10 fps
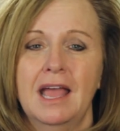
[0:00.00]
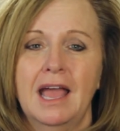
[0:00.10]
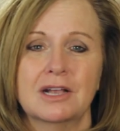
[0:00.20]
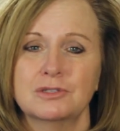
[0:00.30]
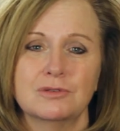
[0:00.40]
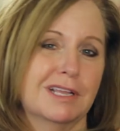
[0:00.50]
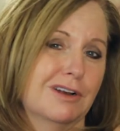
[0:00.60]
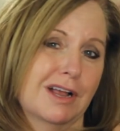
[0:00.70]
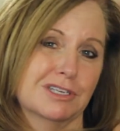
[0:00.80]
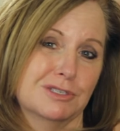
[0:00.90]
actual
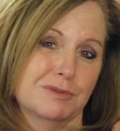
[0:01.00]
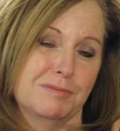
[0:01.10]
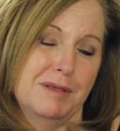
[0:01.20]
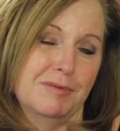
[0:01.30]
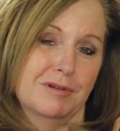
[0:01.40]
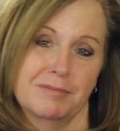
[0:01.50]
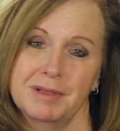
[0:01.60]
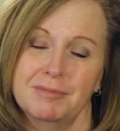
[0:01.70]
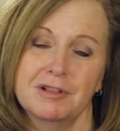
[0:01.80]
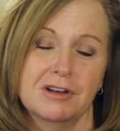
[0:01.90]
interaction with people and
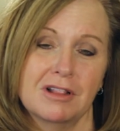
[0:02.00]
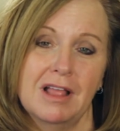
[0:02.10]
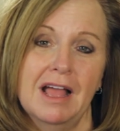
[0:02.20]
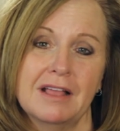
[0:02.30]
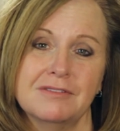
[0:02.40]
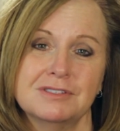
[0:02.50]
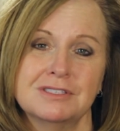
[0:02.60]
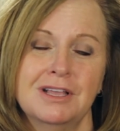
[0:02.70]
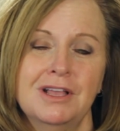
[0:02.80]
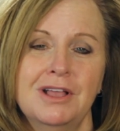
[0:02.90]
people in our lives.